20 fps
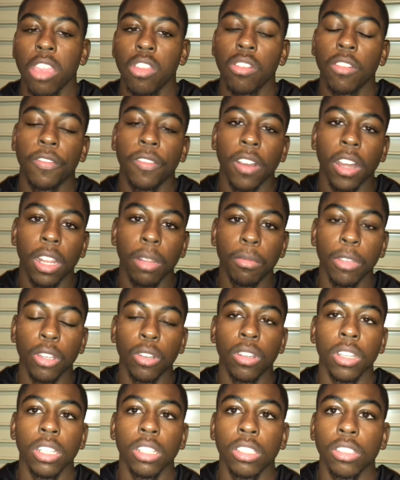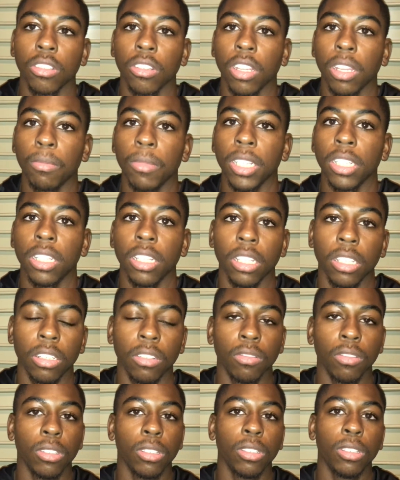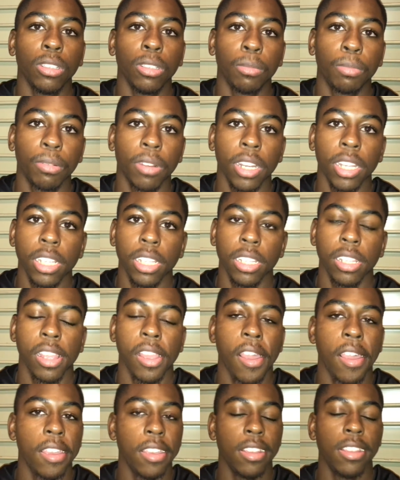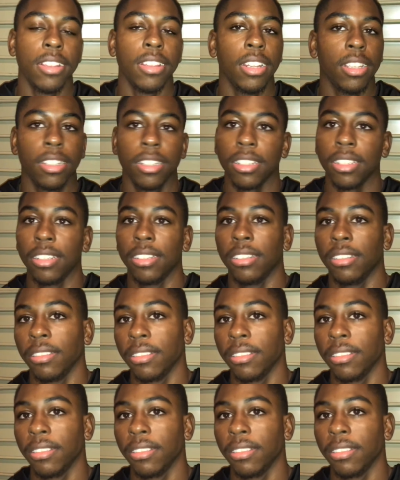You can follow me on Instagram at Dylan the Real Deal Price, and that's it.